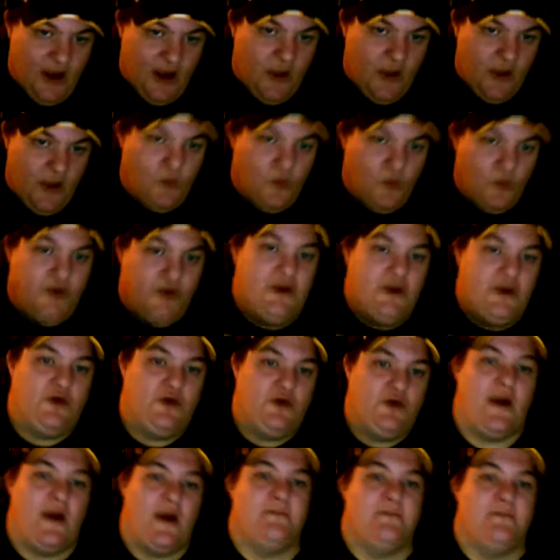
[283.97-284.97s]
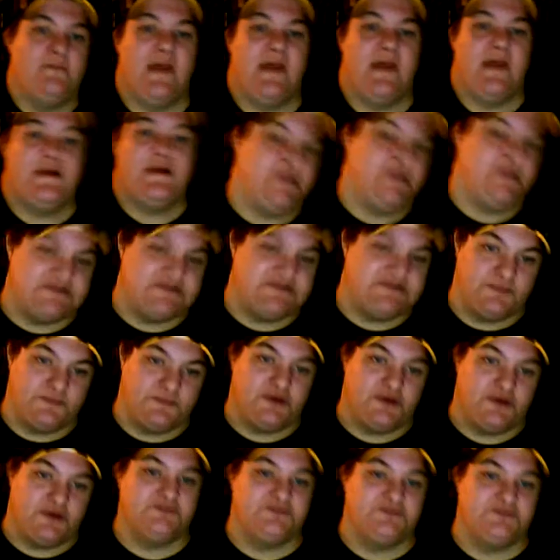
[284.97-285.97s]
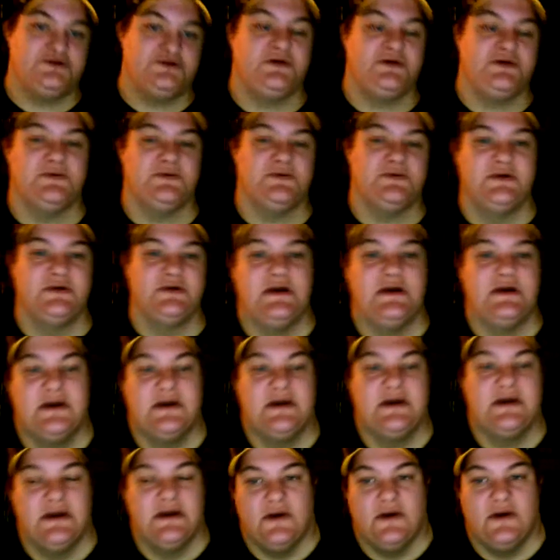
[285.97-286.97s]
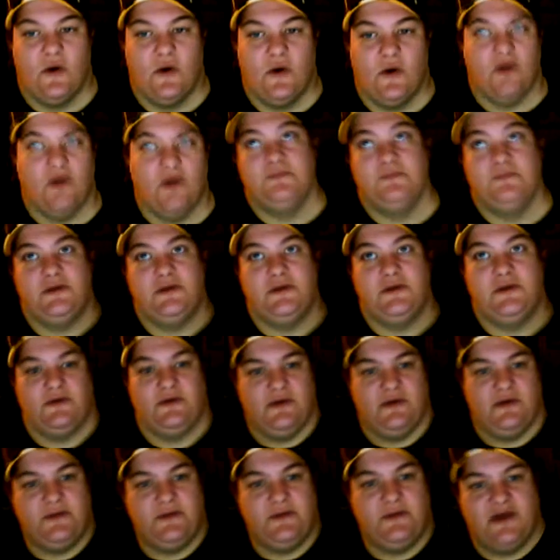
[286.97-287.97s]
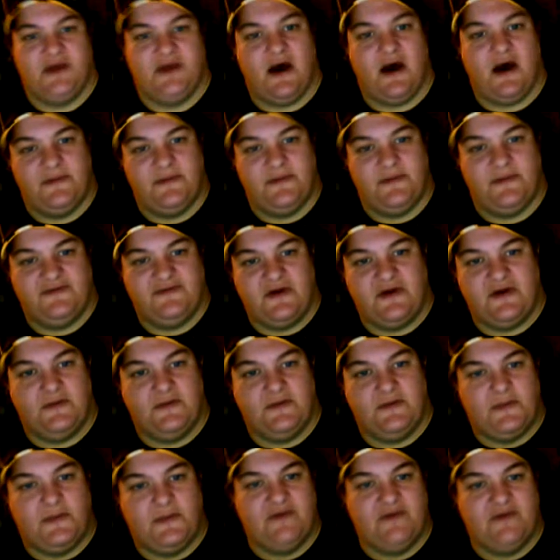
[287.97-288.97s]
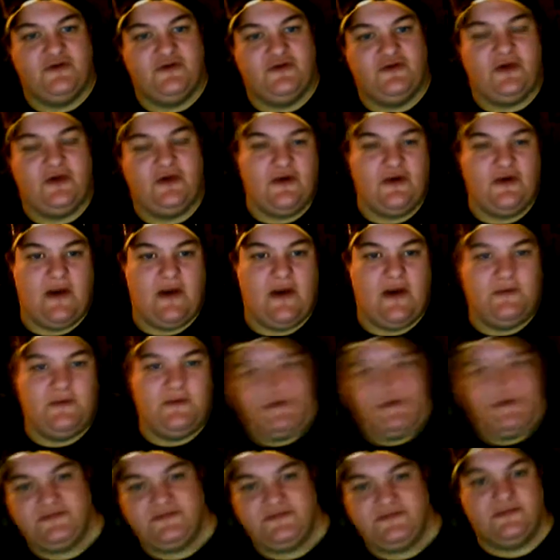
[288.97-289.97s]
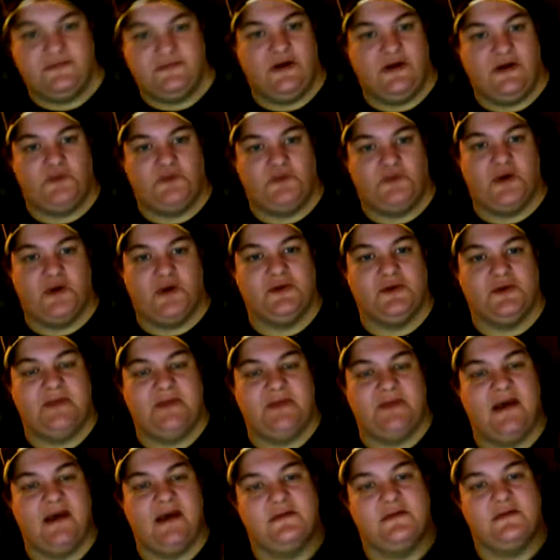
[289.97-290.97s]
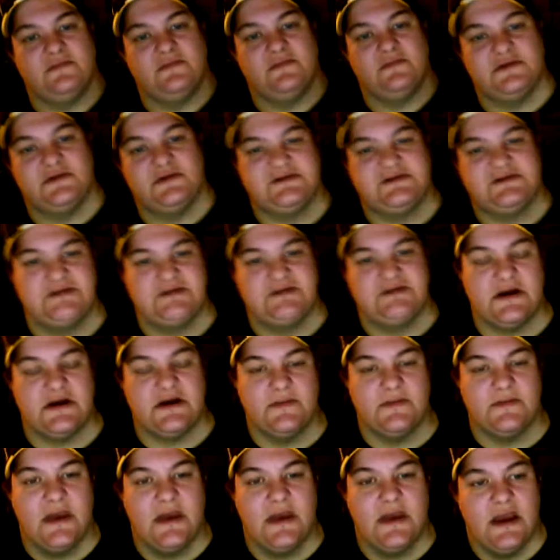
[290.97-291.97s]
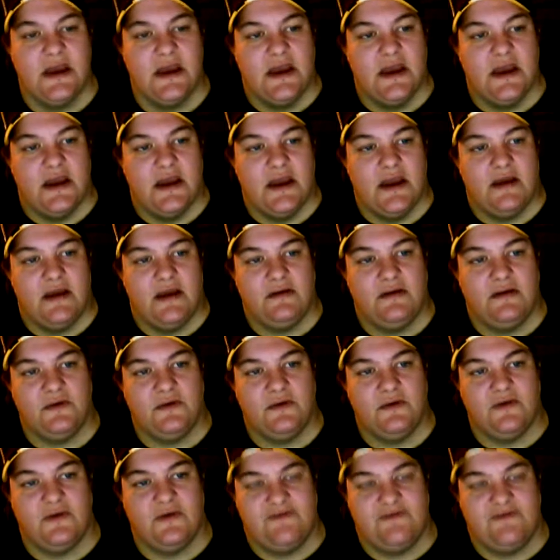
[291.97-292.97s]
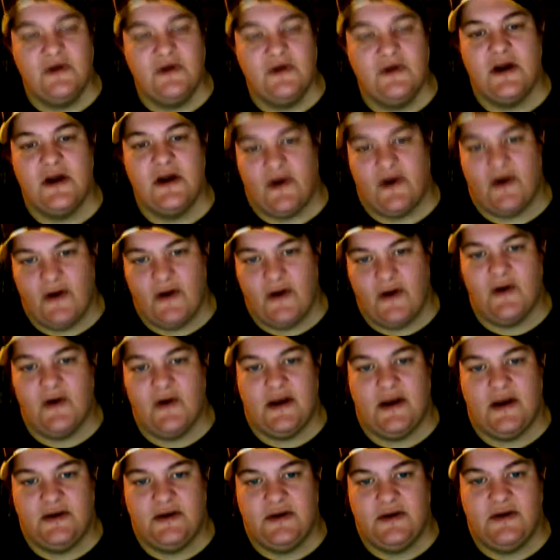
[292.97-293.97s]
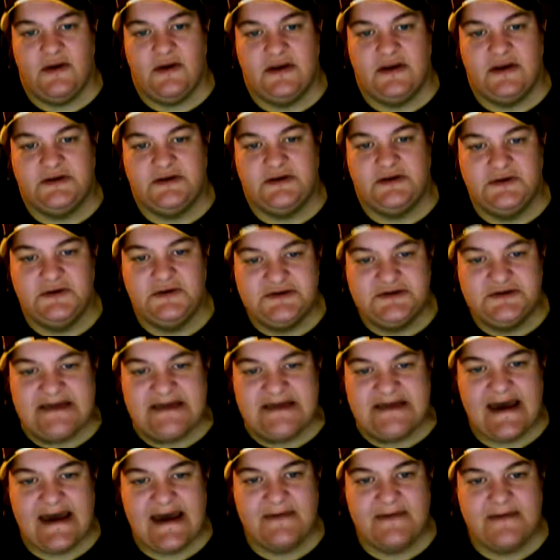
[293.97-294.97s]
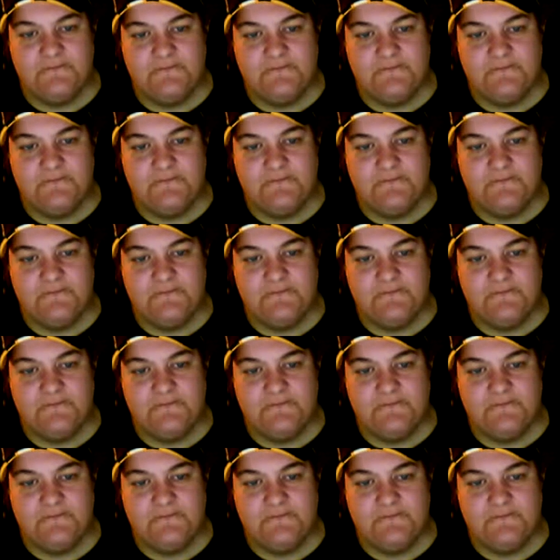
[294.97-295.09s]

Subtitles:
where you can grab enemies and pull them to you, or, you know, up top if they're up above you, you can grab them, you know, pull them down and stun them. If you're in a hurry and you need to use that,